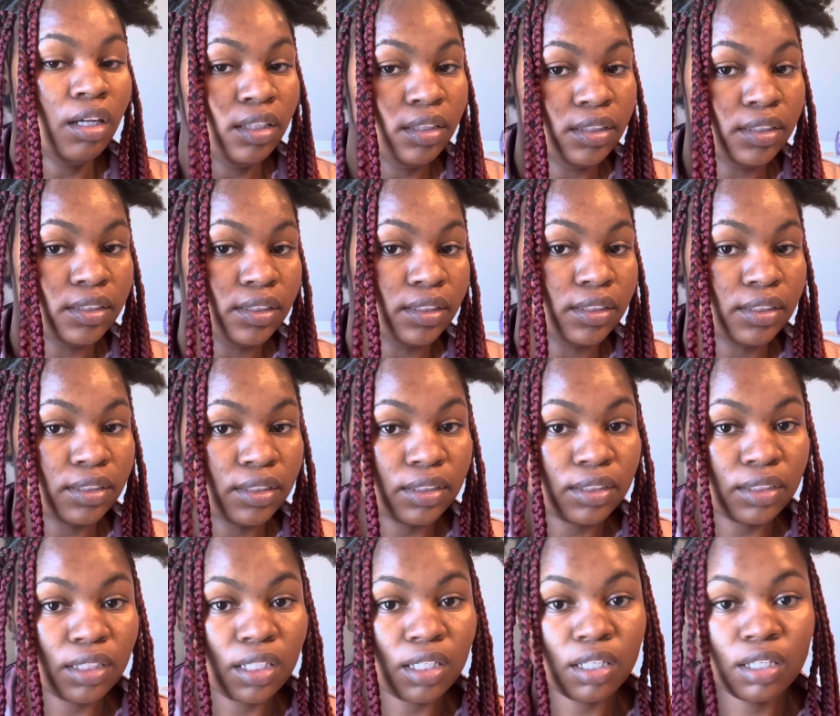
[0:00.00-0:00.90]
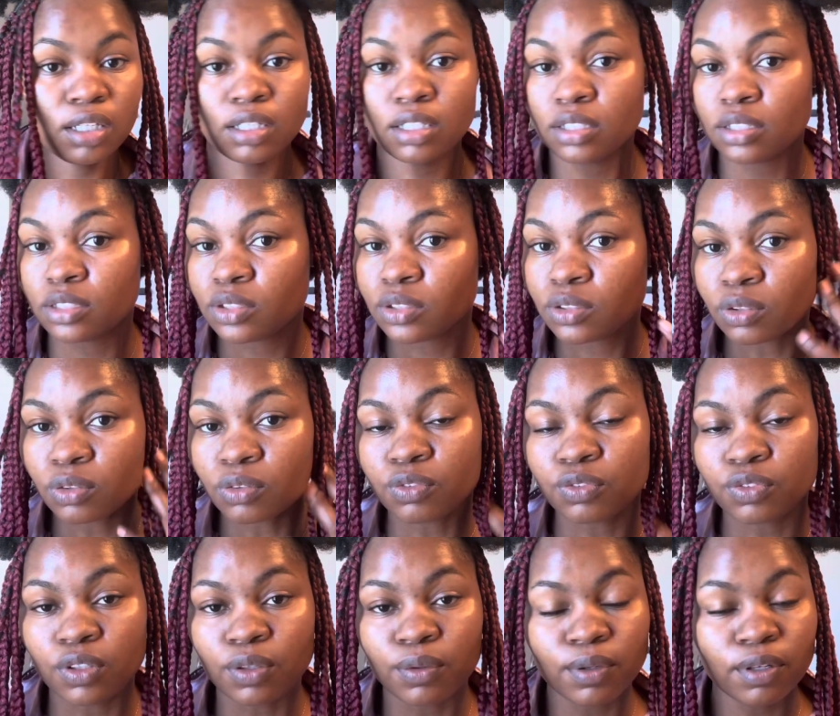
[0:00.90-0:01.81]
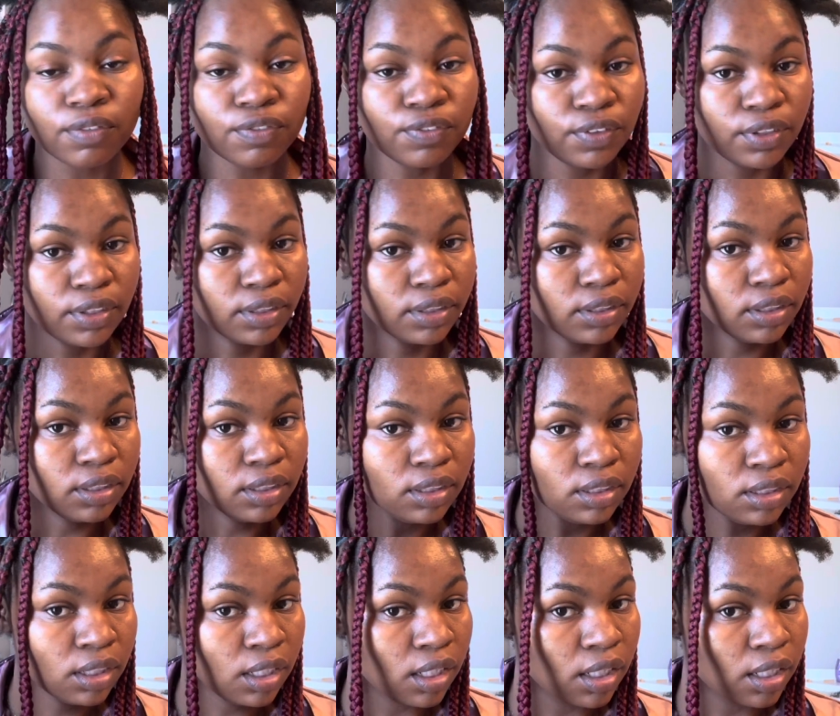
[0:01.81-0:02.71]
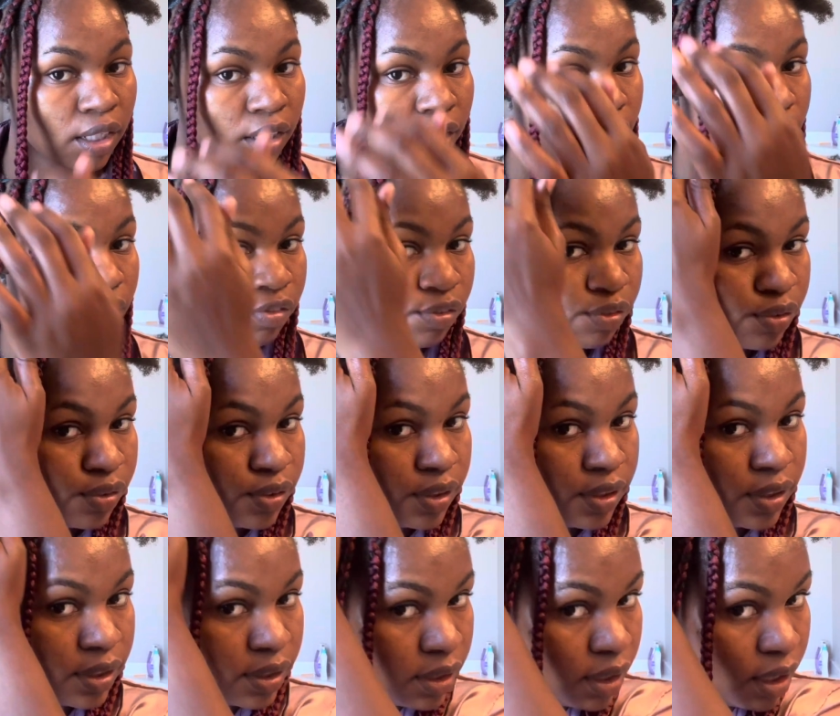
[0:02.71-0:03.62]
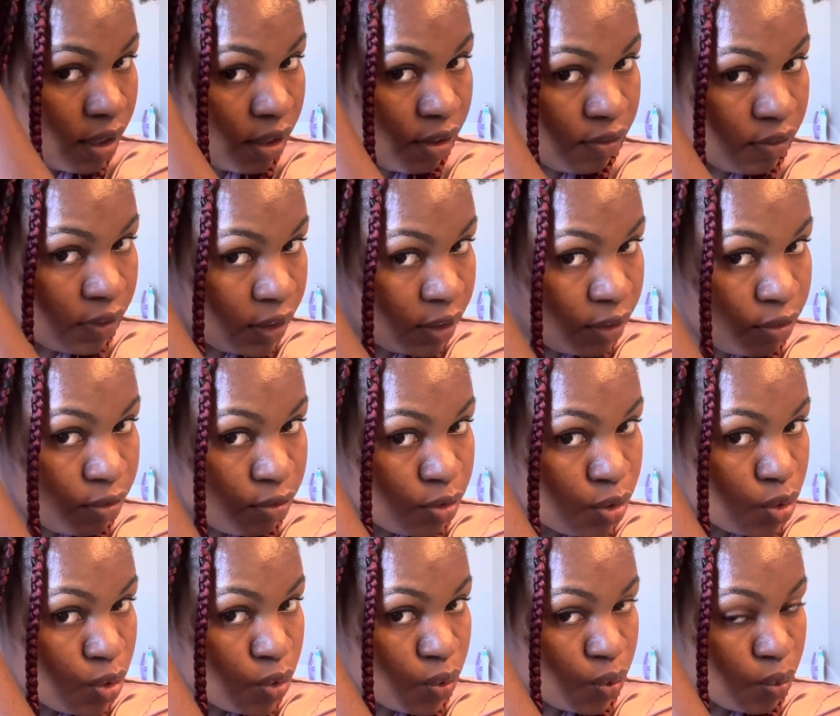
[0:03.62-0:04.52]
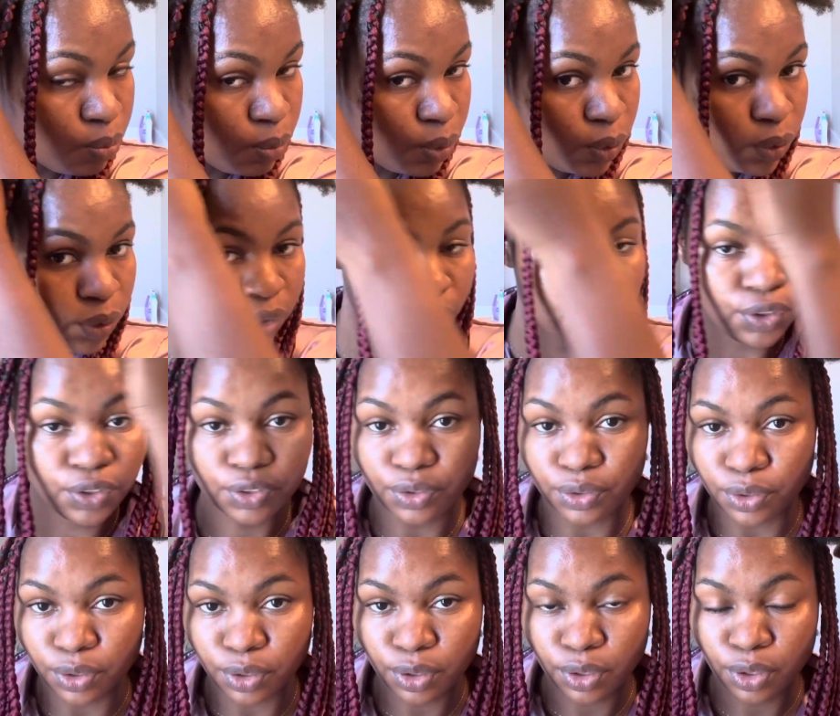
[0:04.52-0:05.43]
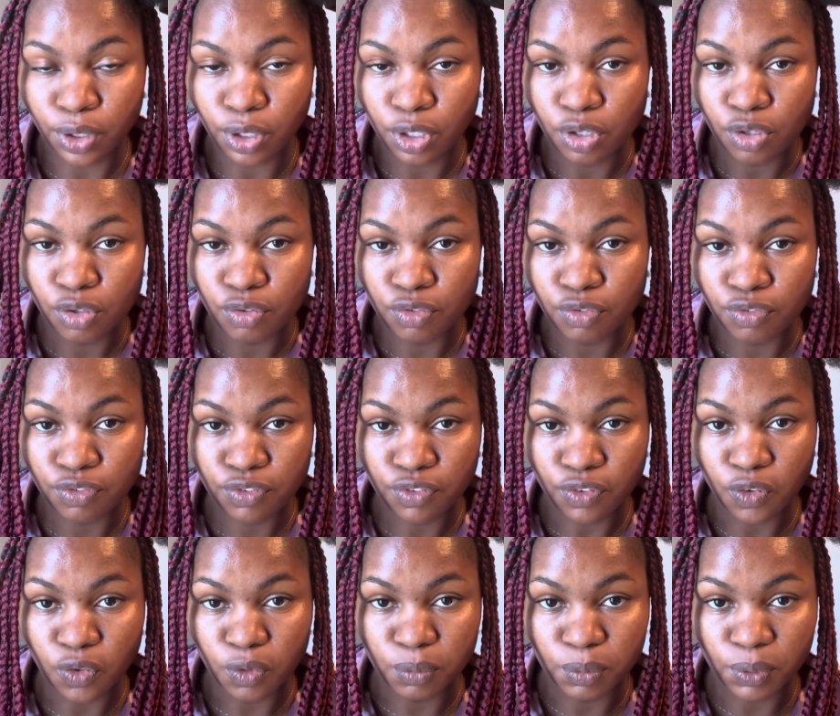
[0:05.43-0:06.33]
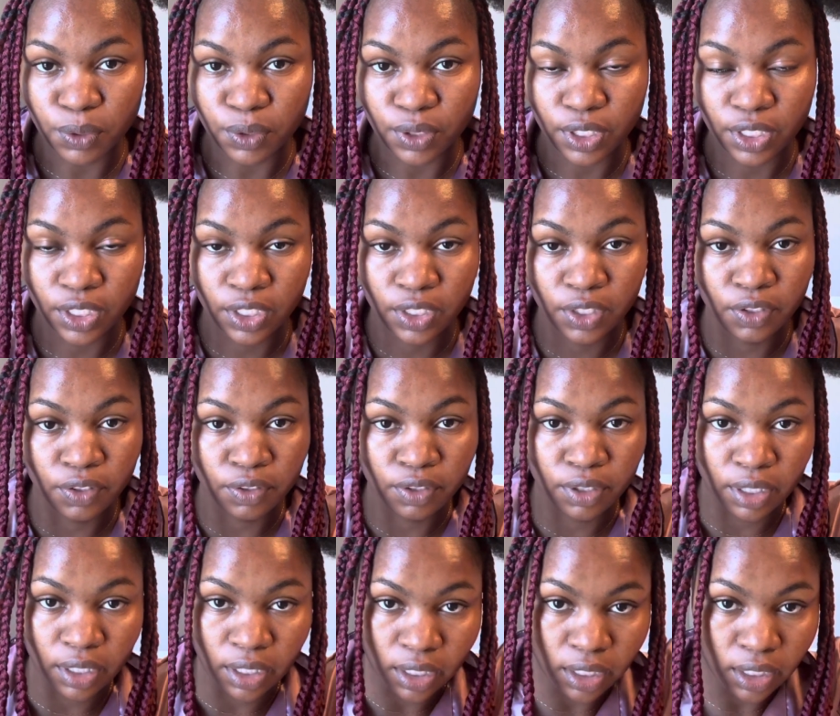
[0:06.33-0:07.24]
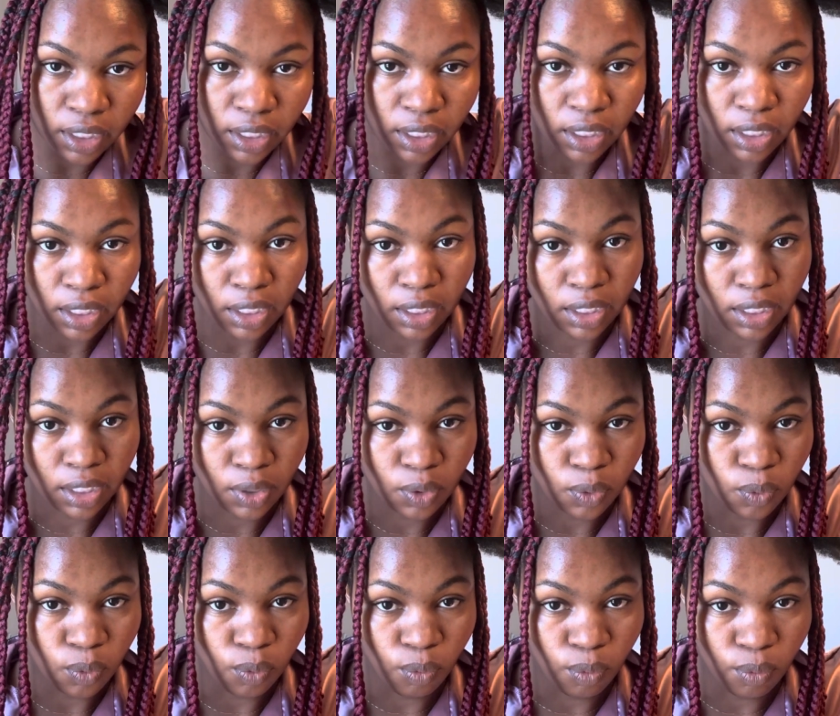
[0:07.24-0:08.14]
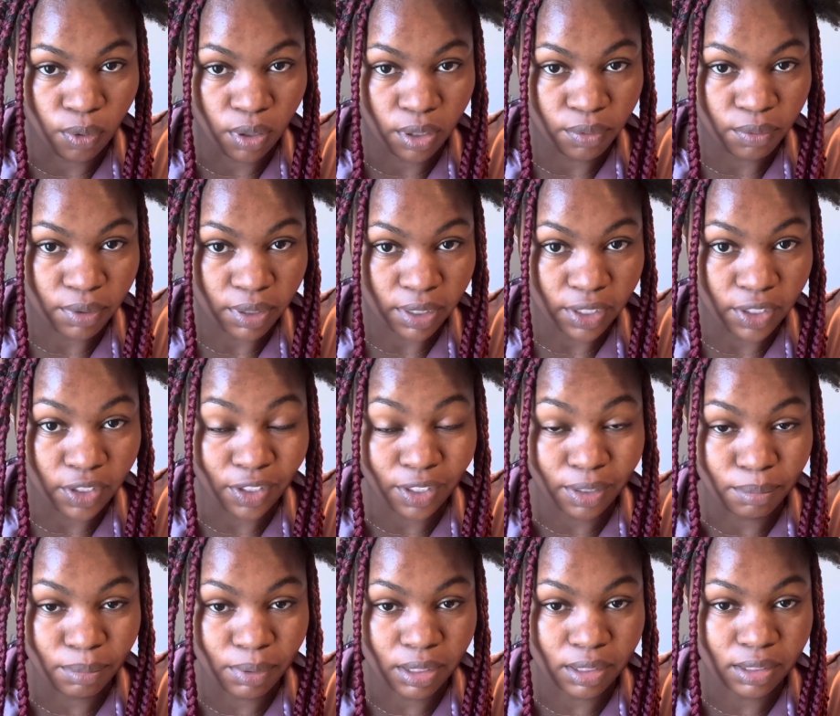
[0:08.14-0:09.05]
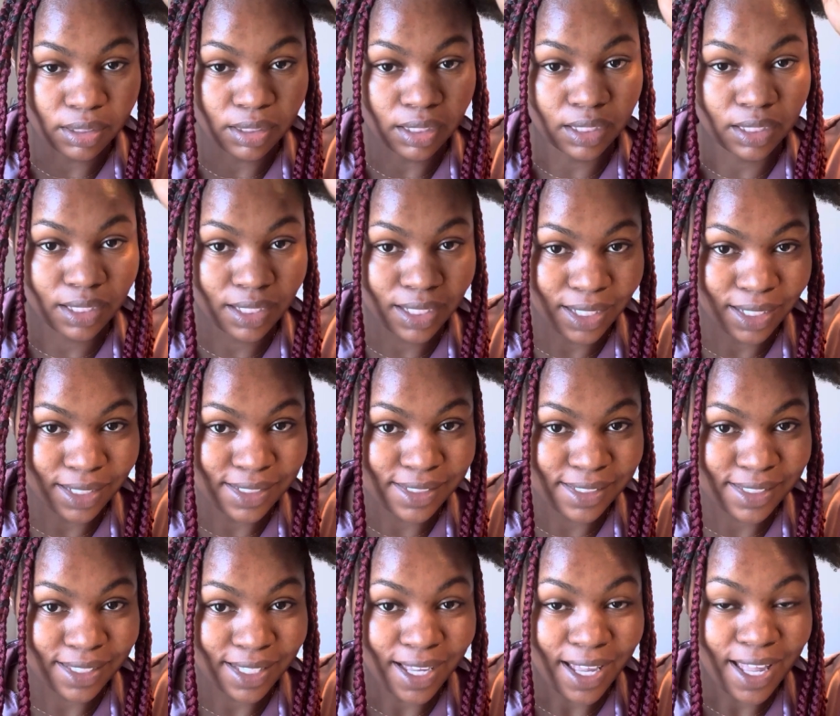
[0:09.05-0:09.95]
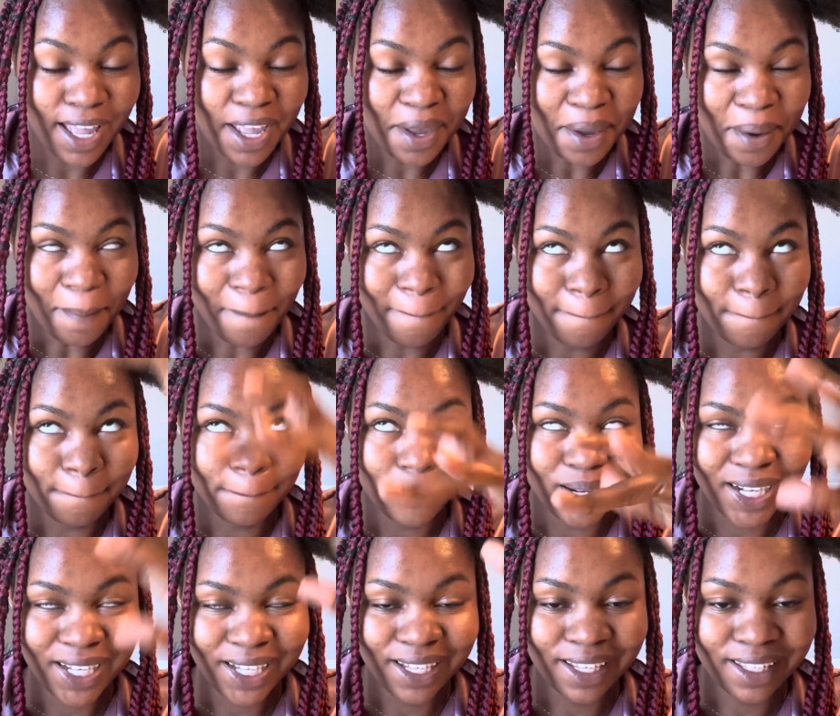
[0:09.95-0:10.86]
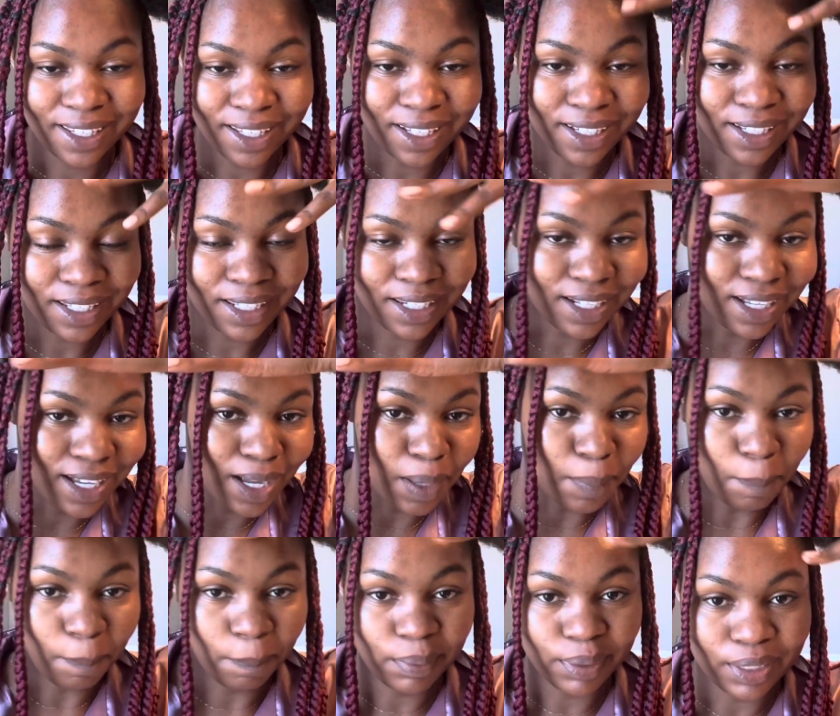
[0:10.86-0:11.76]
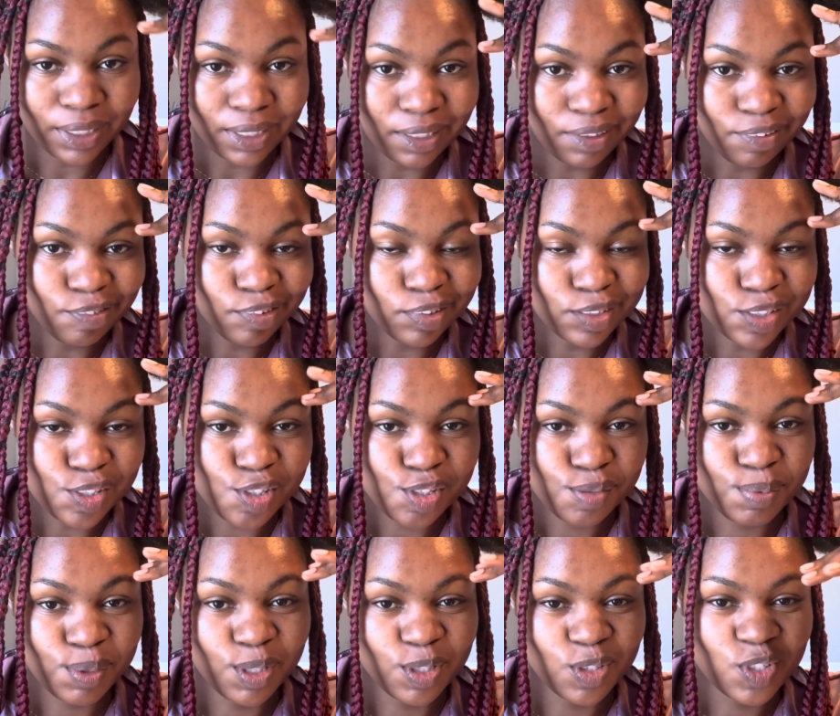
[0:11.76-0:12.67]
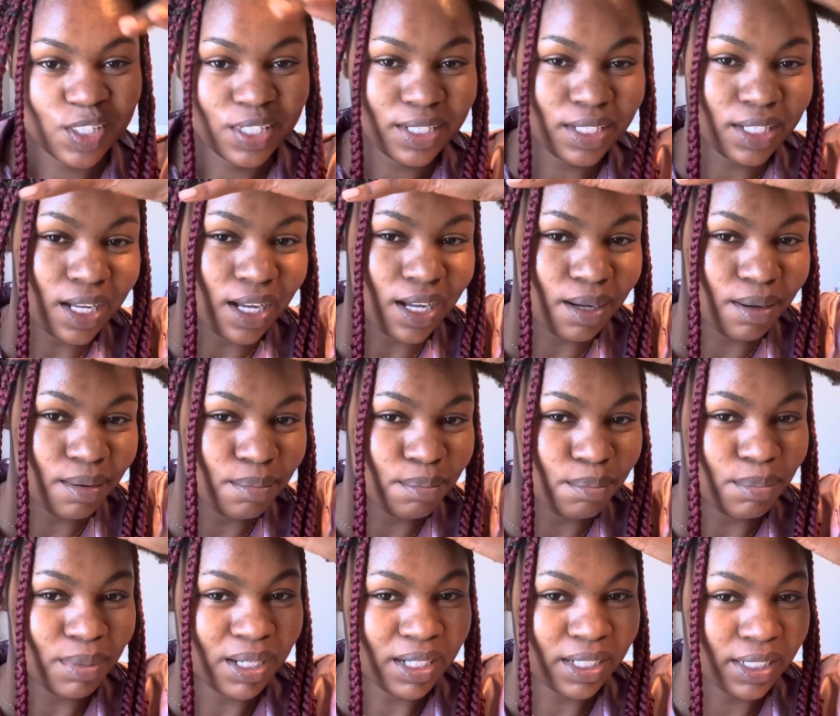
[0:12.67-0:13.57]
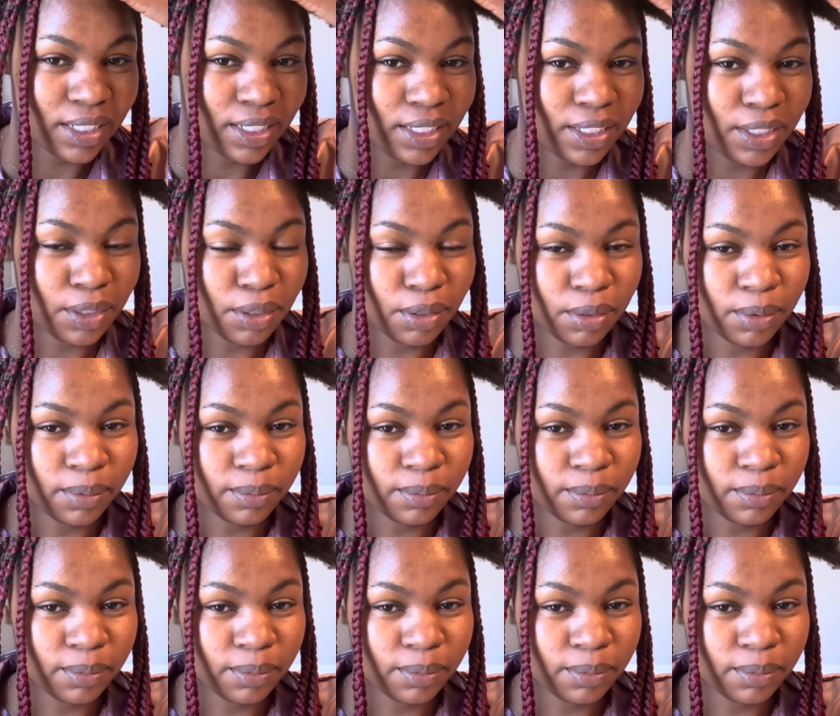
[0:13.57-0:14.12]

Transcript: this is so far what I've done. I have like 2 more here, foam here and then one right here in the middle. Like guys, my hairline cannot be even just because like my